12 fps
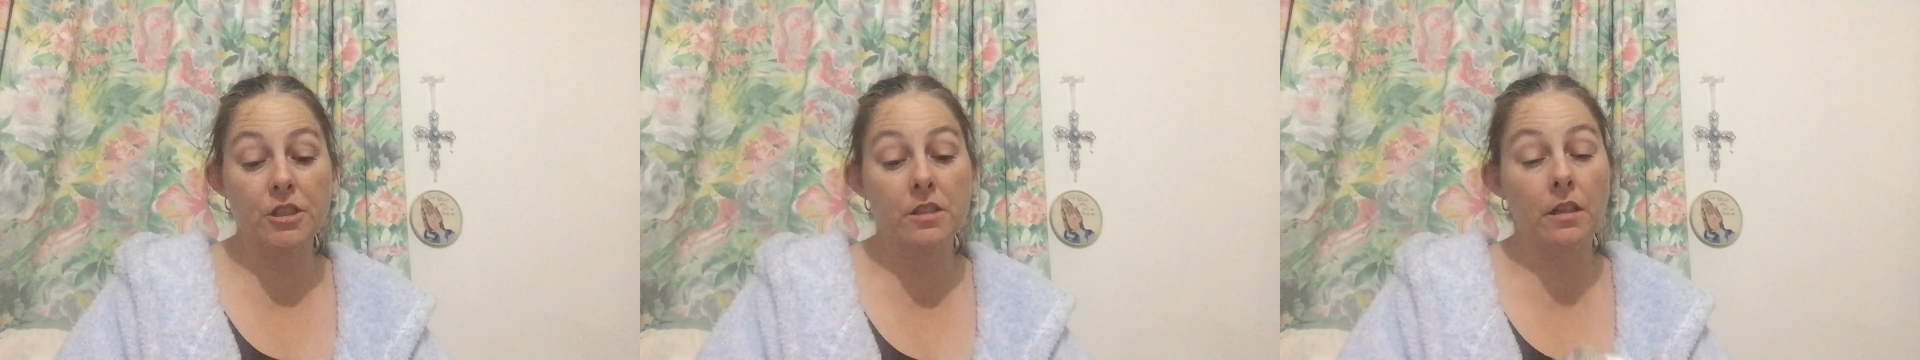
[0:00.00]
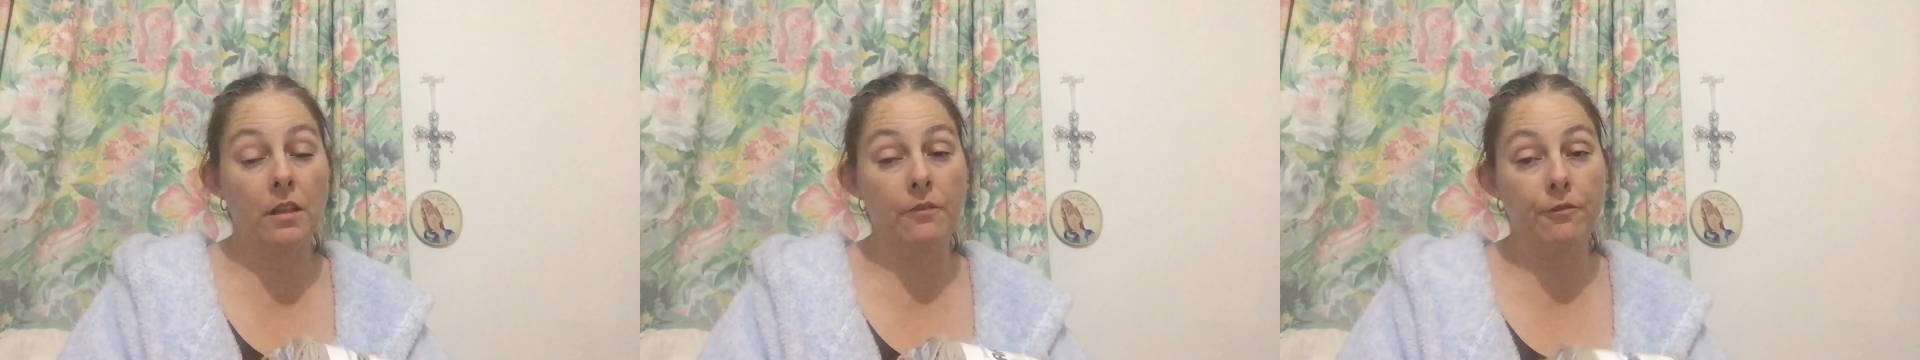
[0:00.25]
She's
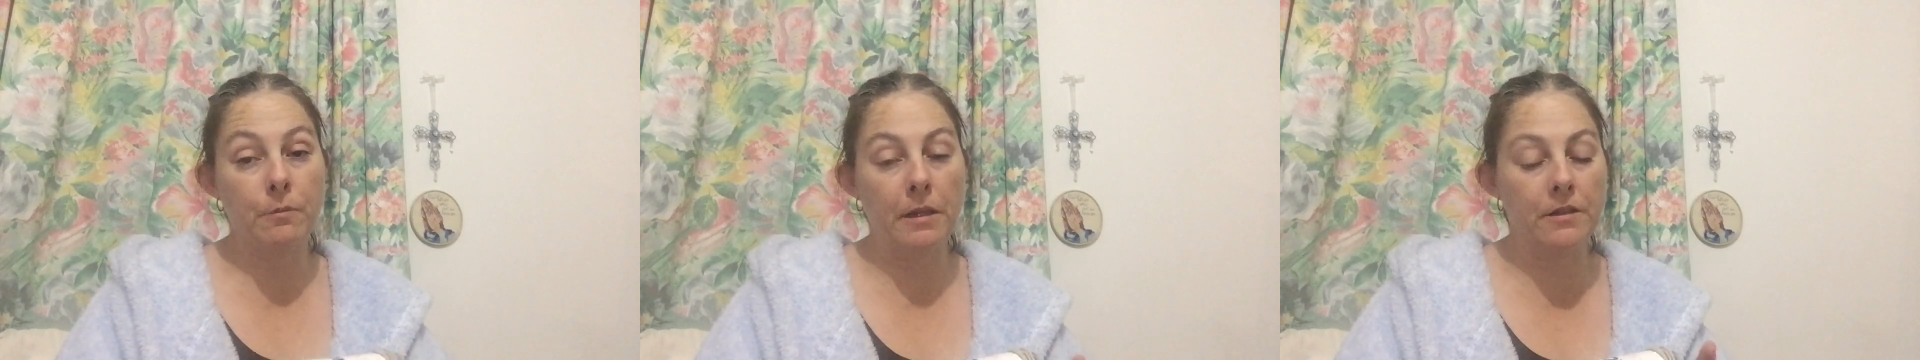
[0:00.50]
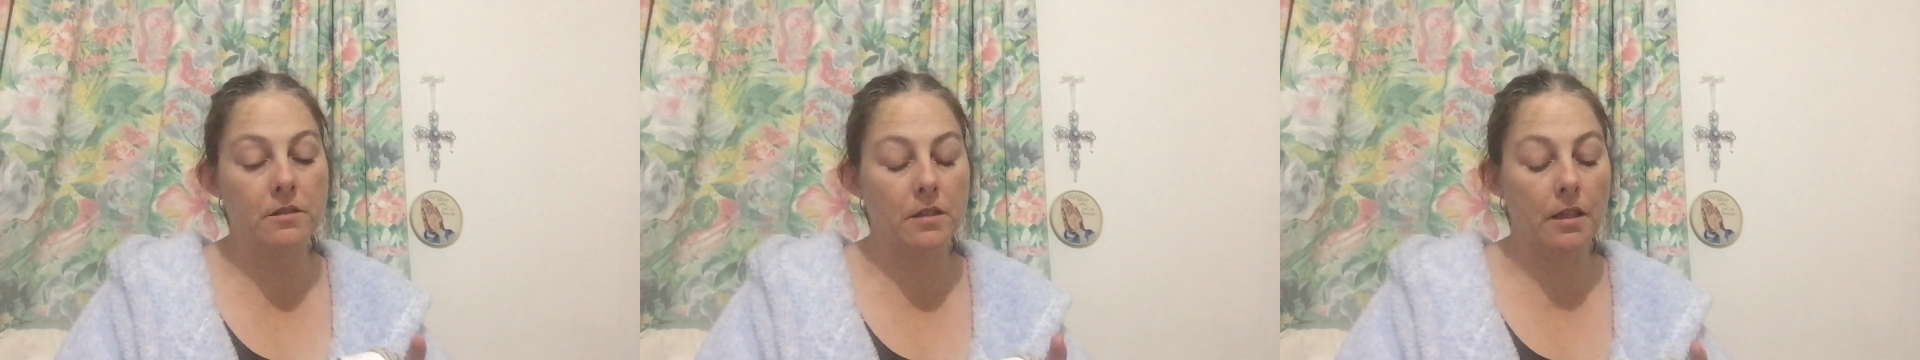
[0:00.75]
getting it for
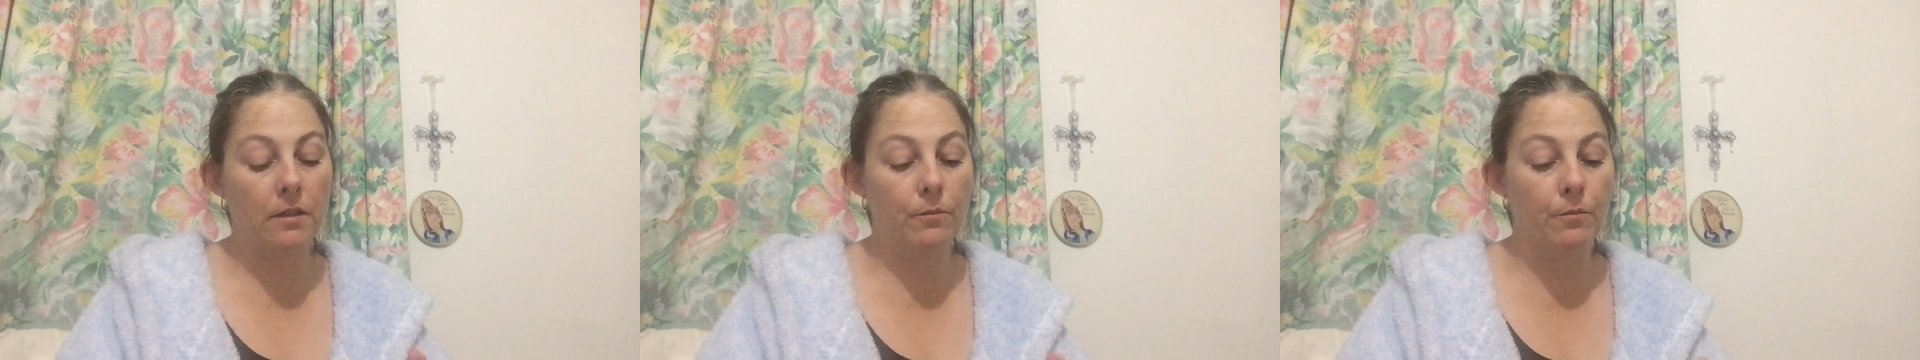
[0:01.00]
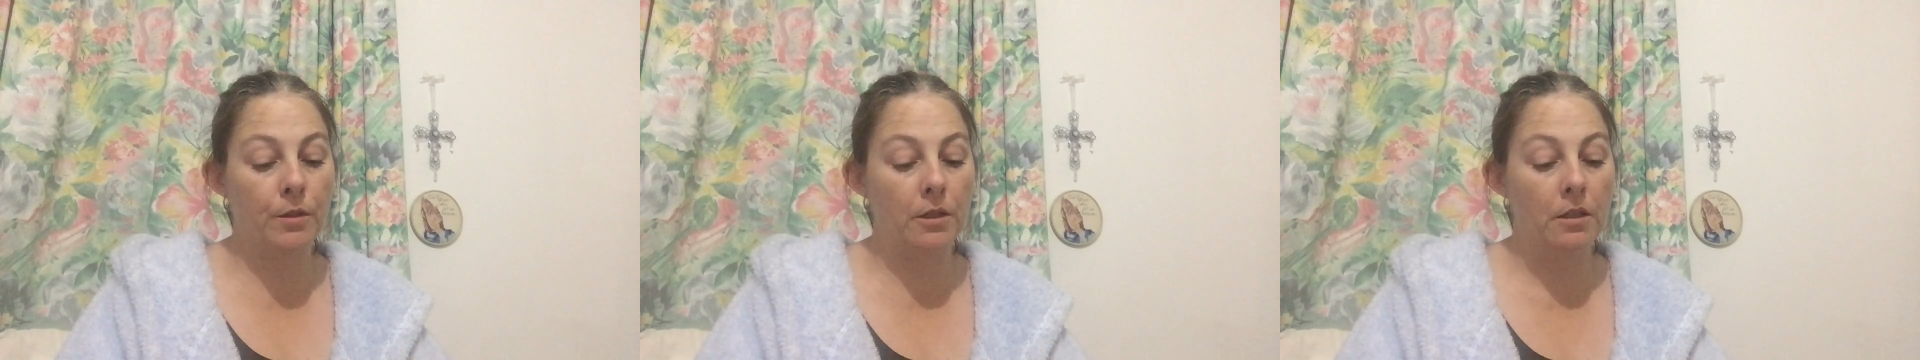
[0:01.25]
Mother's Day,
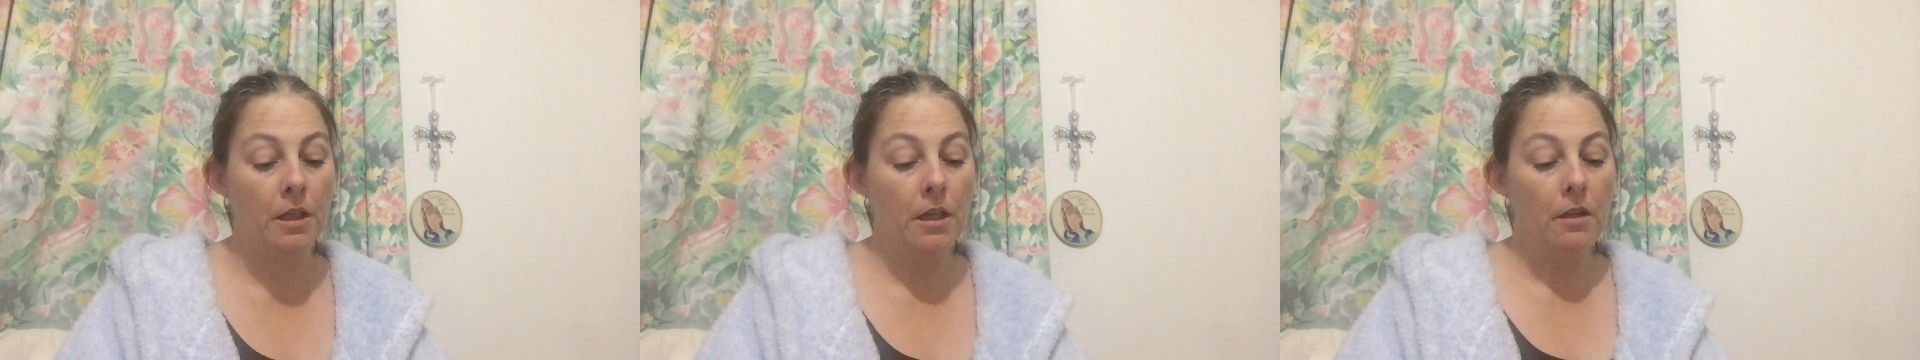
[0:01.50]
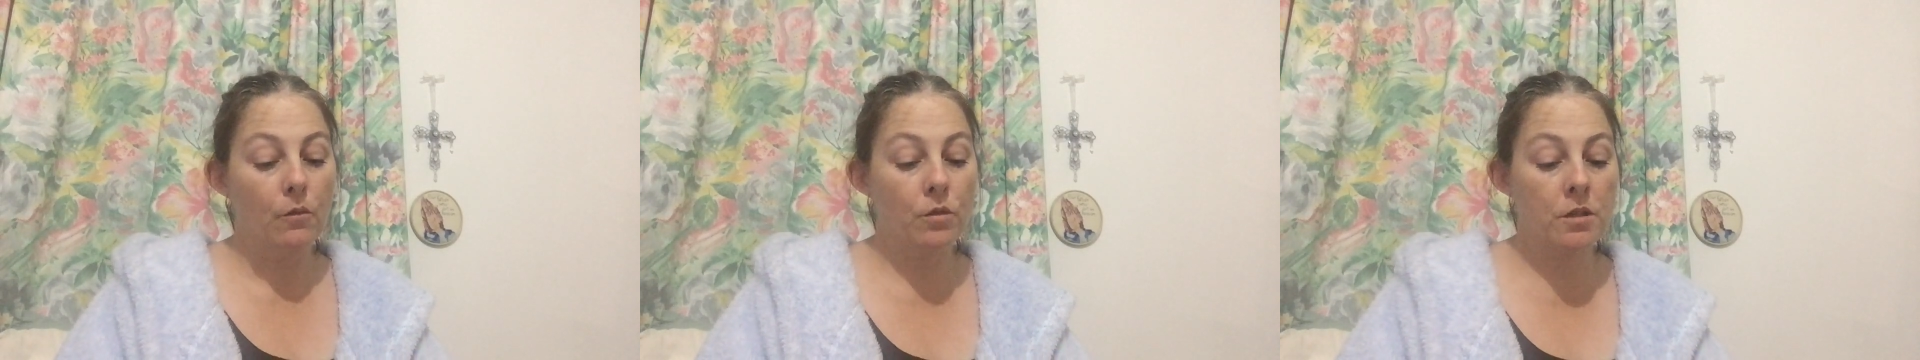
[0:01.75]
but
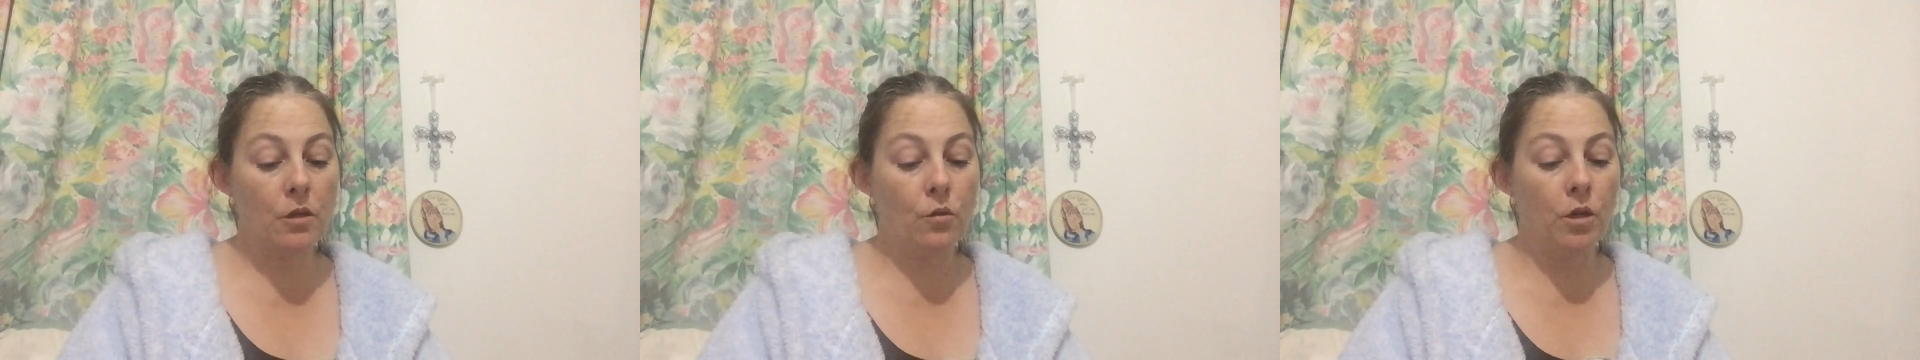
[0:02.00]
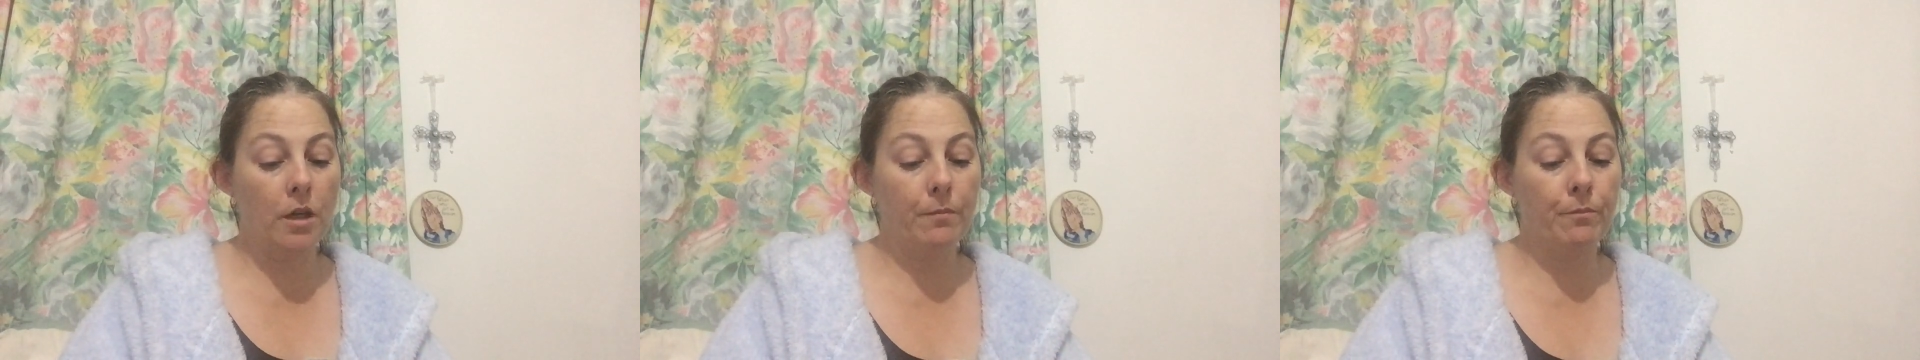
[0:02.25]
wasn't
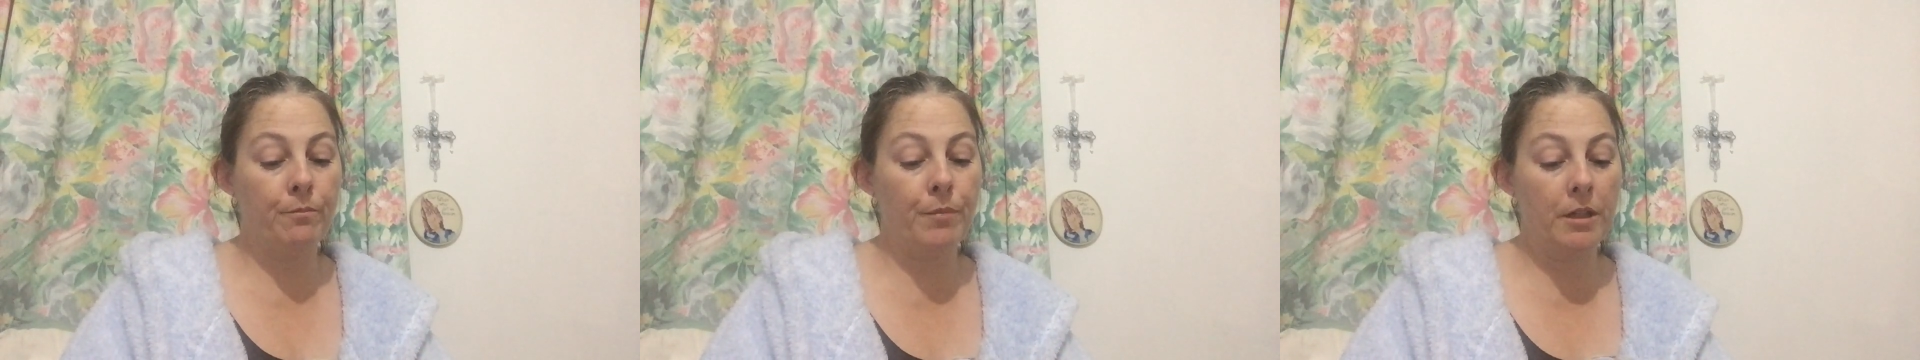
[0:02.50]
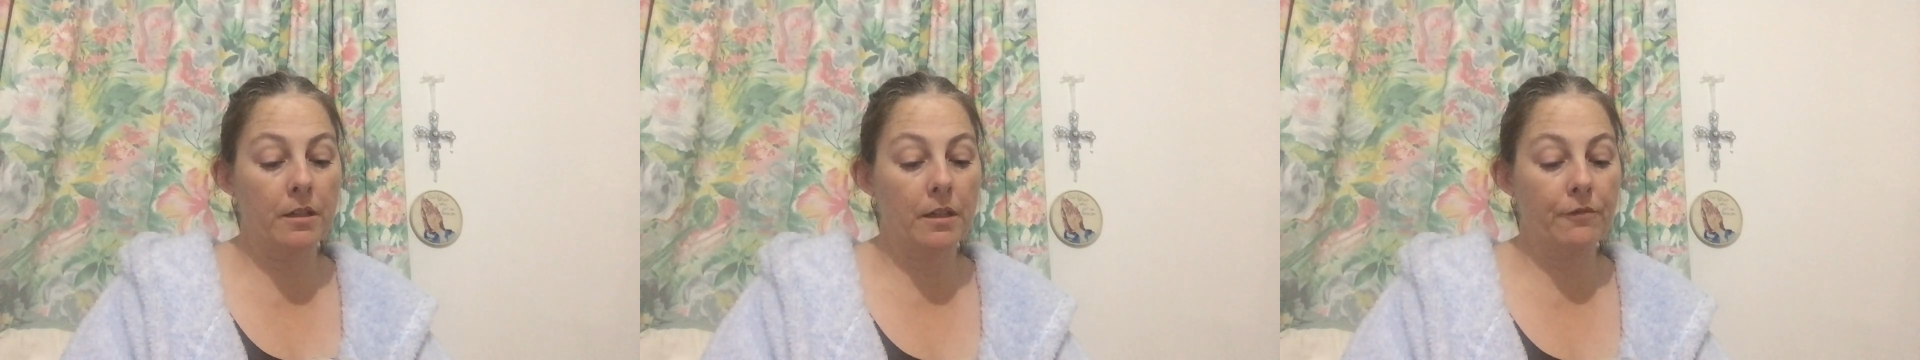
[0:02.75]
quite
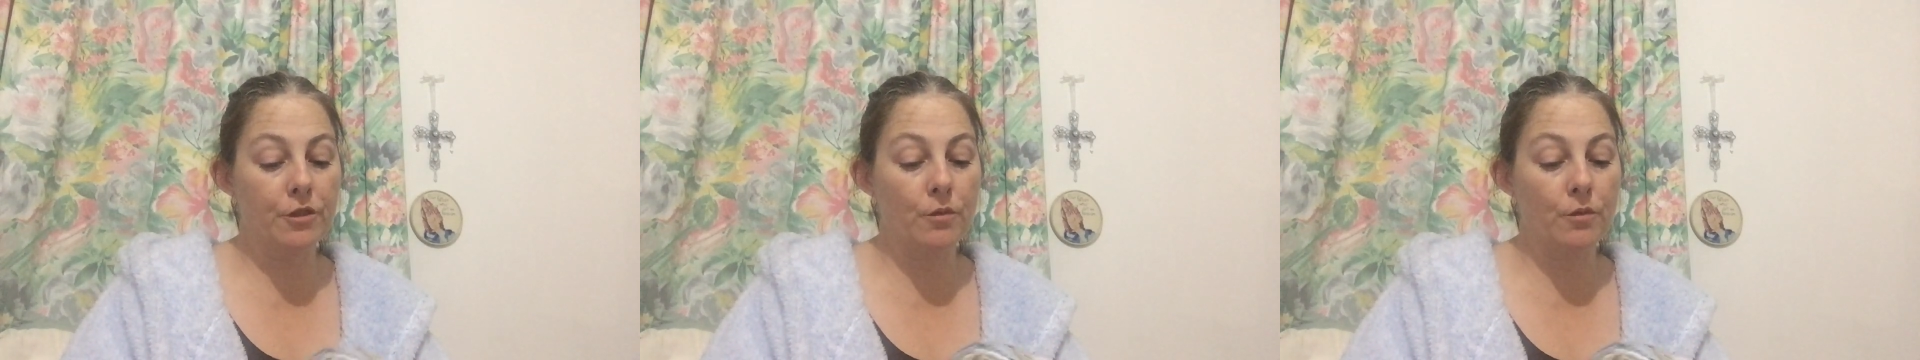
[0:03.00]
big enough.